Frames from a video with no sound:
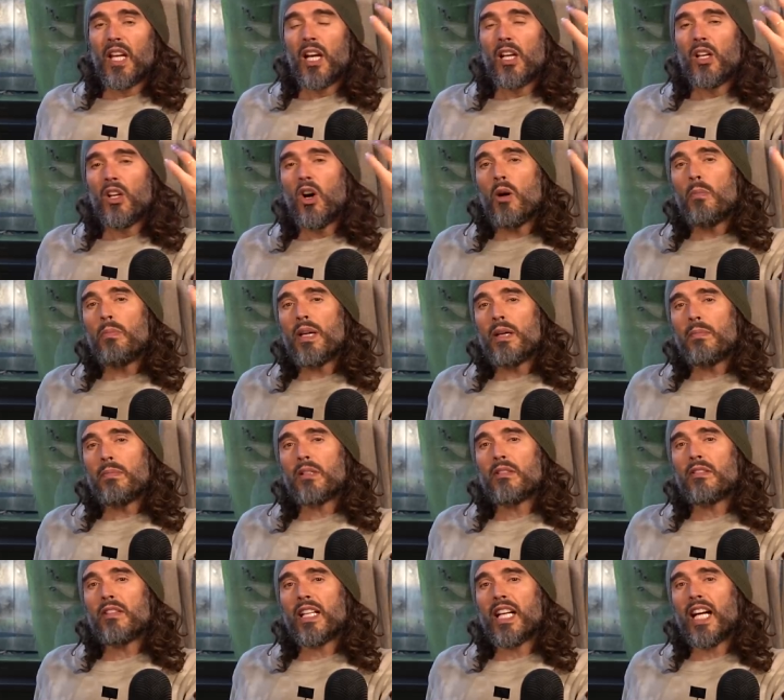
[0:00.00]
A lot of people
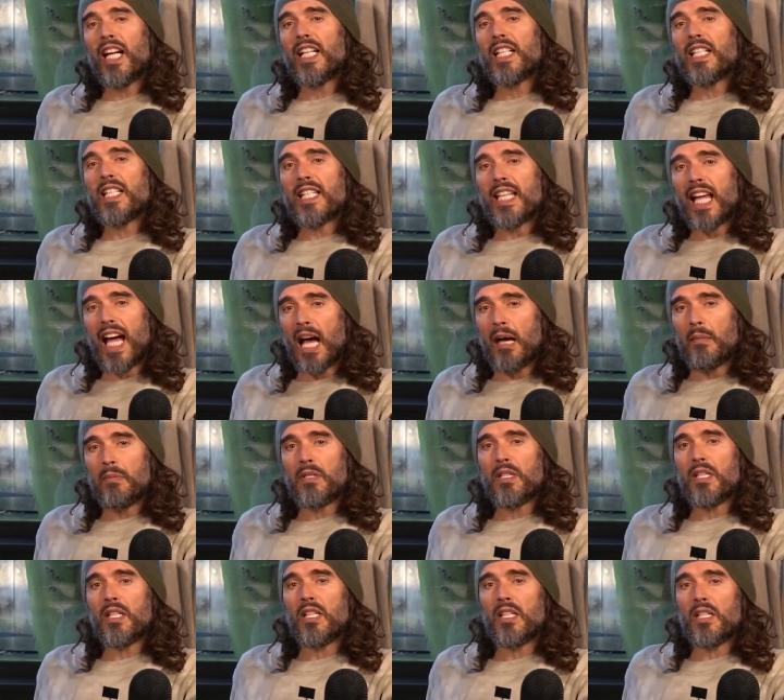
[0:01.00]
are against
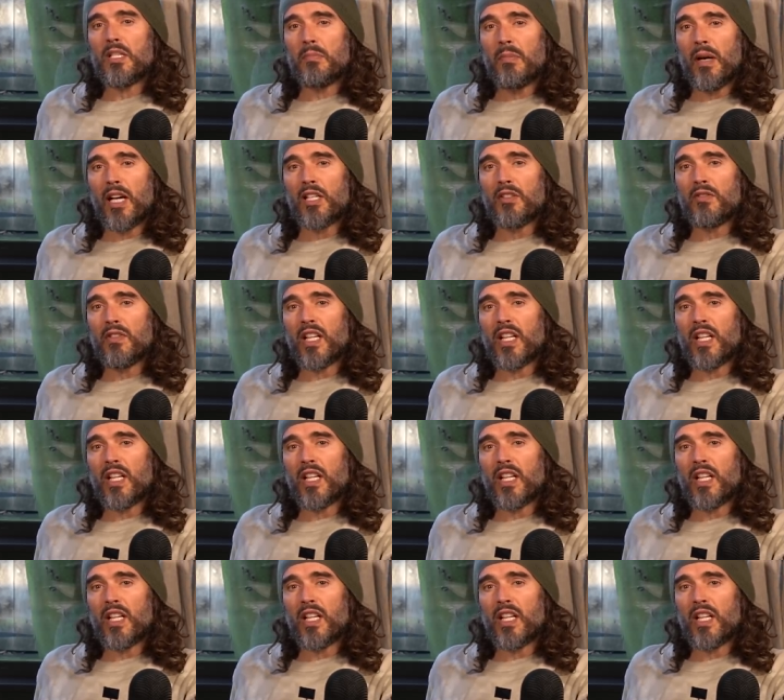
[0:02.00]
abstinence-based